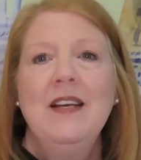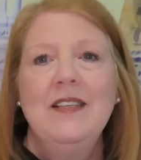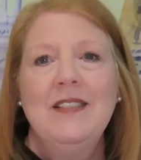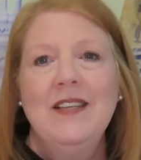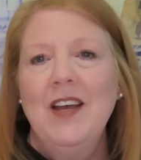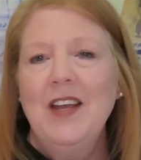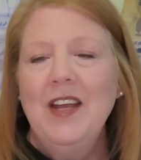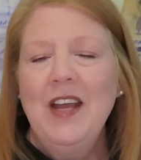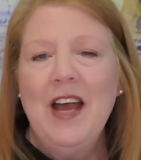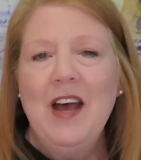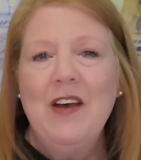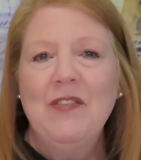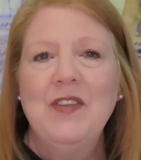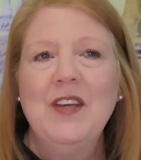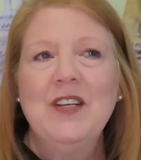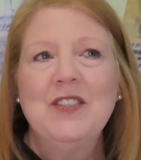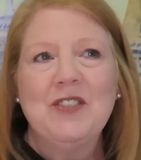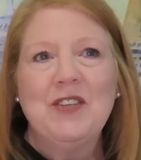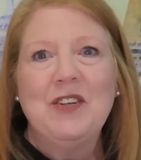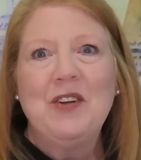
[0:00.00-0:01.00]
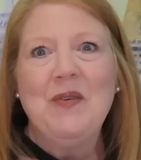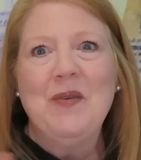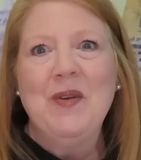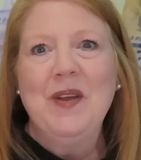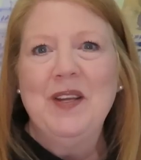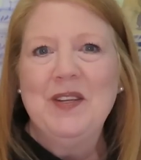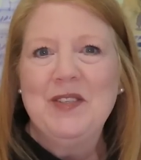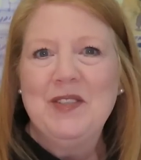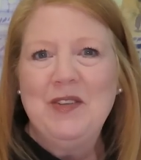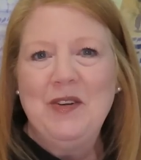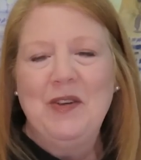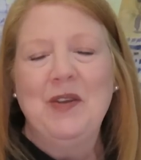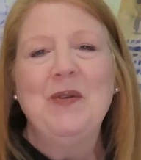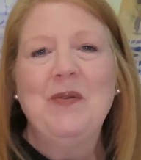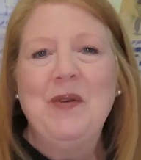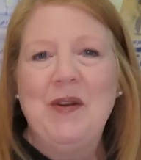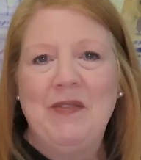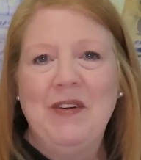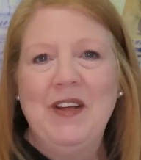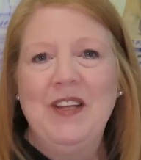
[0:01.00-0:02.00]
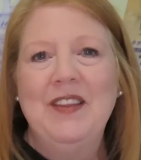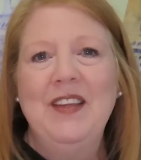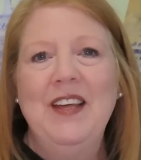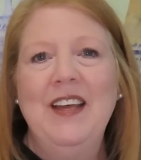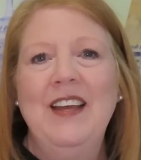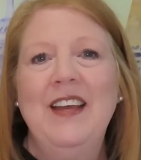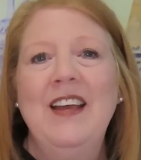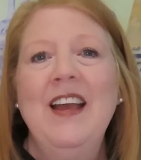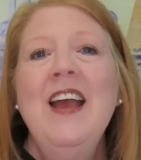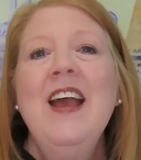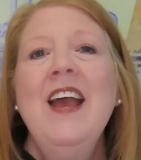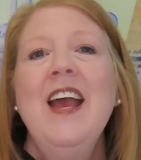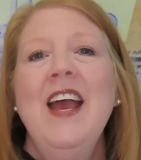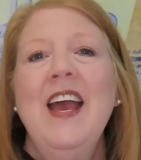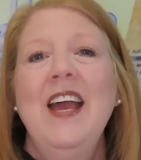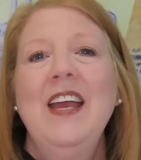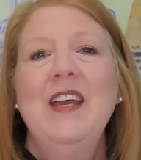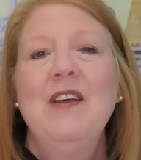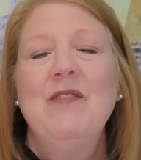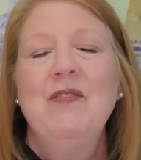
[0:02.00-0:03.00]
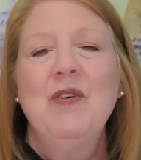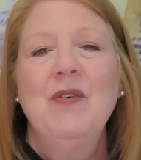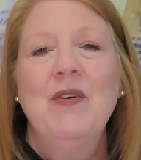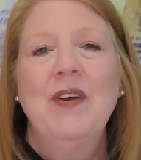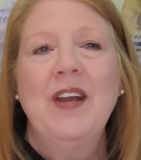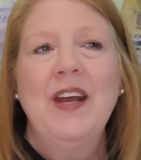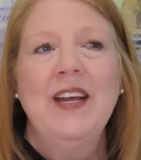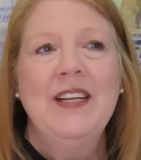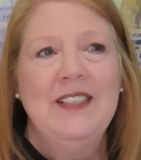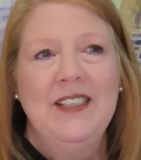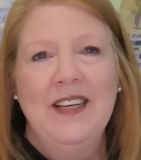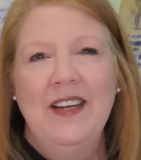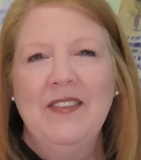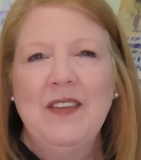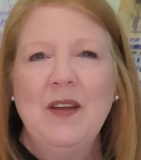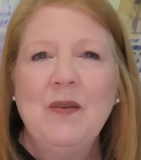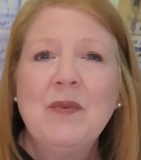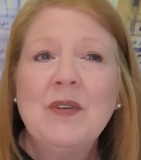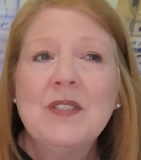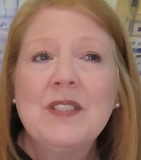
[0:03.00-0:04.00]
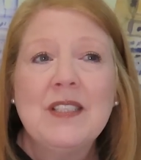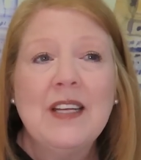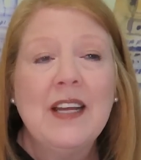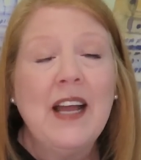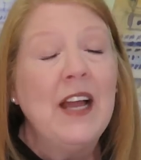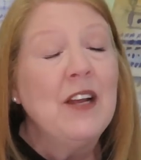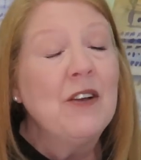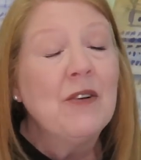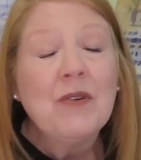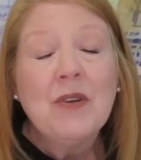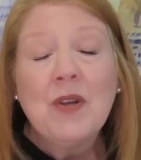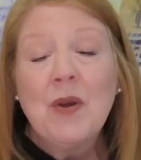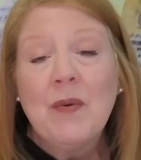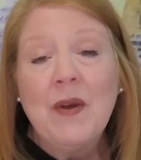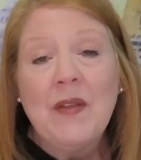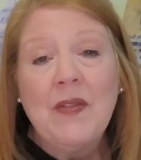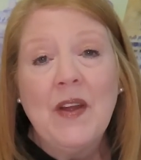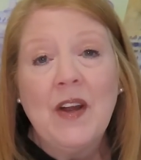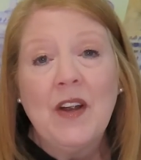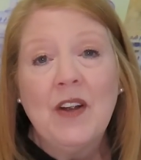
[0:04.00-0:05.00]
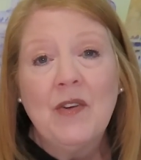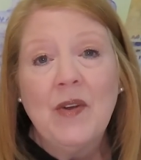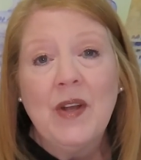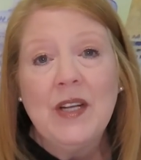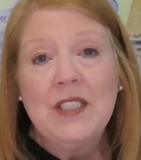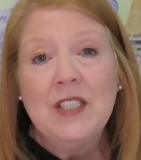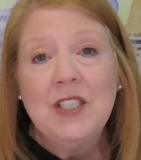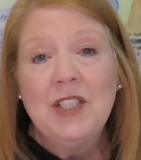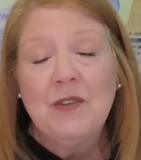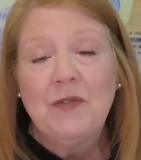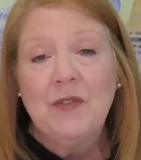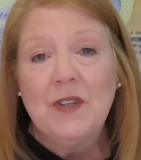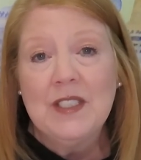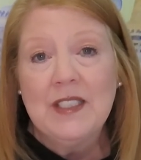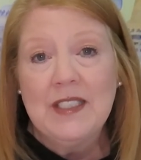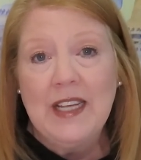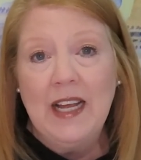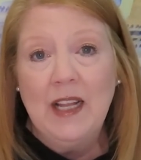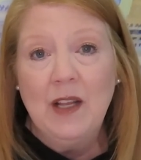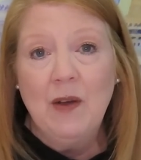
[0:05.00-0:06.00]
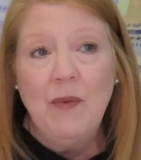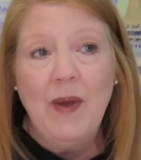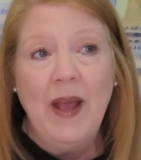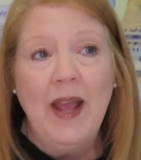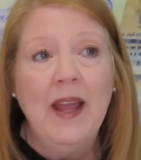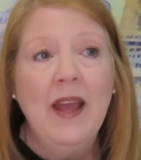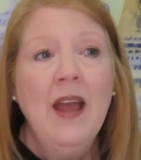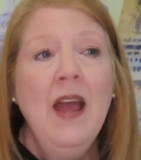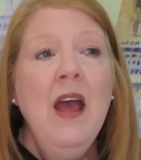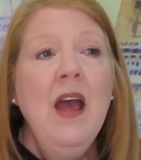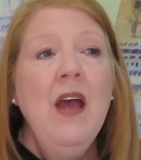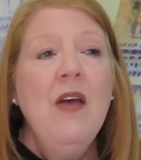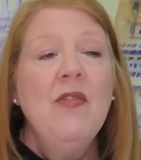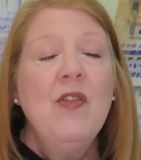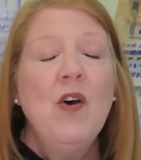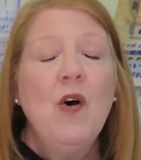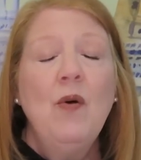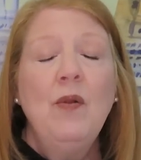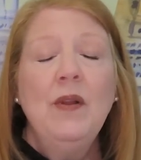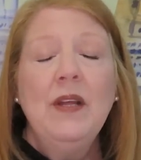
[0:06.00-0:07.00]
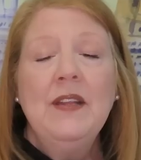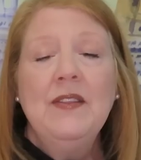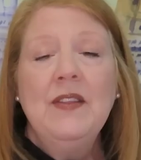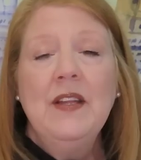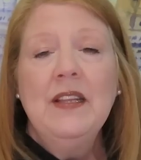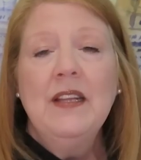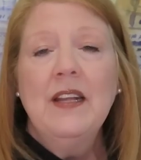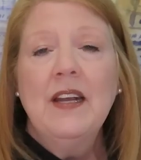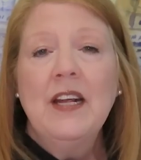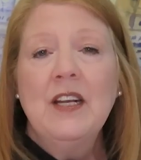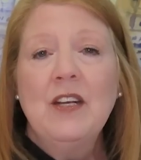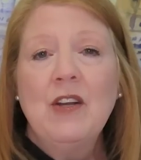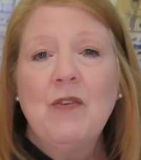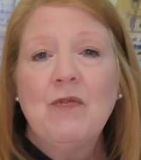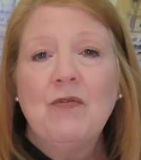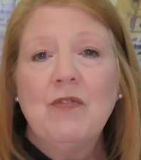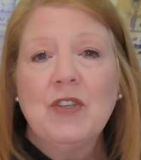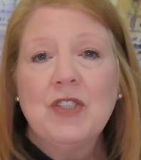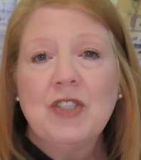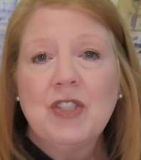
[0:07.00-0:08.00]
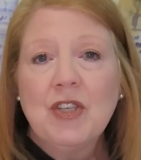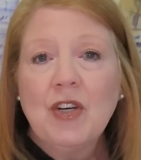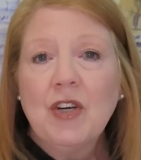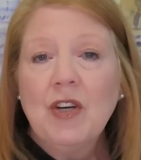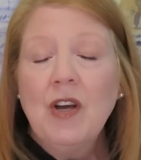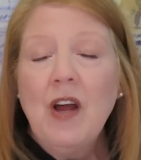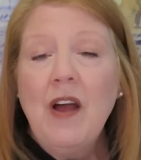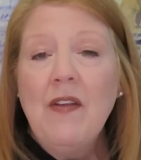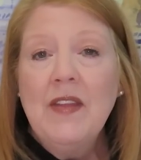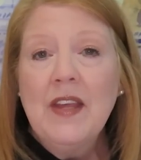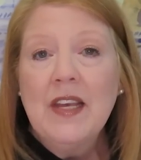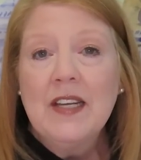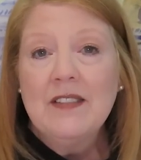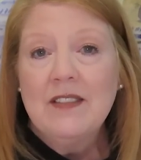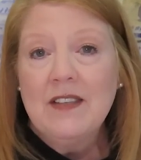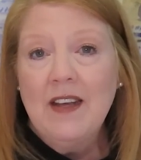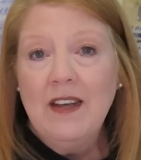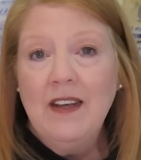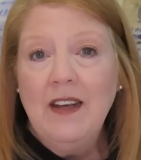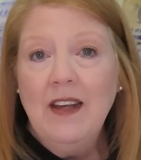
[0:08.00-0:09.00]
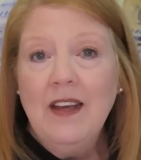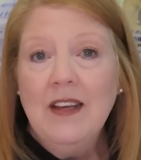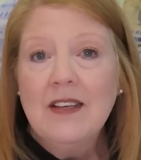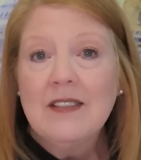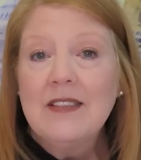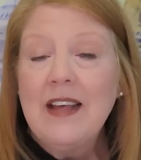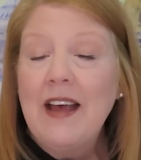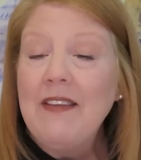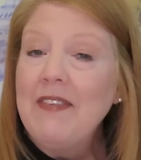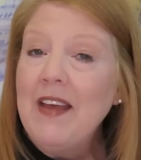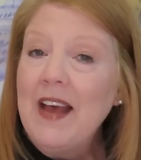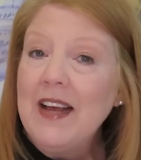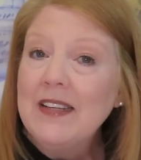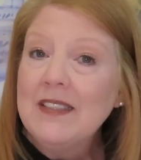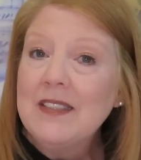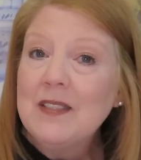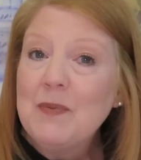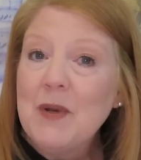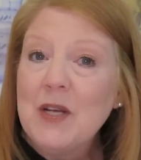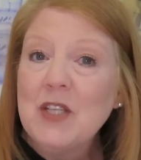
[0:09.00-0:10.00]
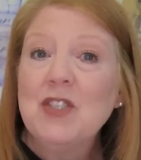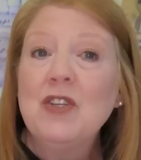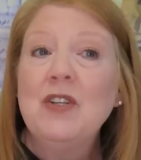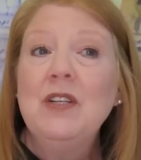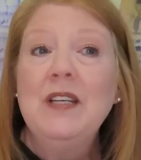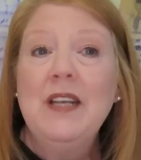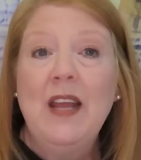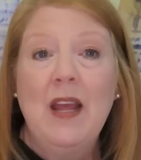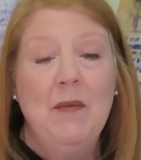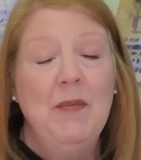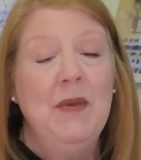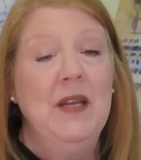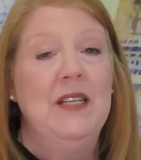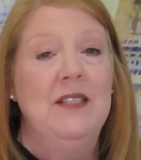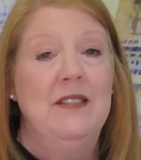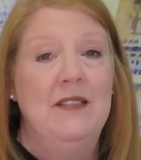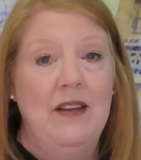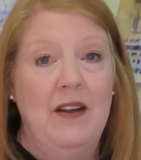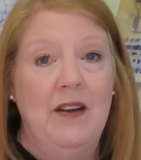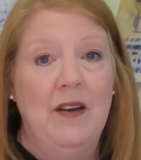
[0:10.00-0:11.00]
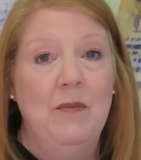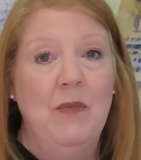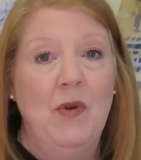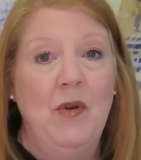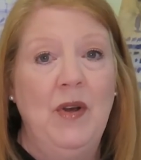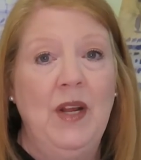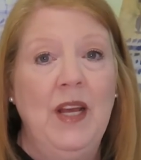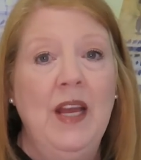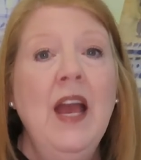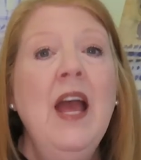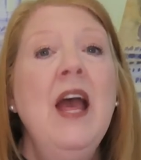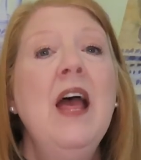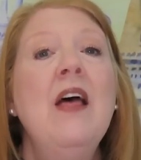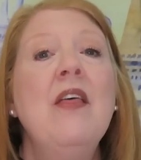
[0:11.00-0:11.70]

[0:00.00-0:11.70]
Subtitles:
and tell you how things are going, show you everything, and give you an idea. And then we'll see. I don't know what they are going to do for sail away. The only thing that I know for sure on the agenda is that special naming ceremony,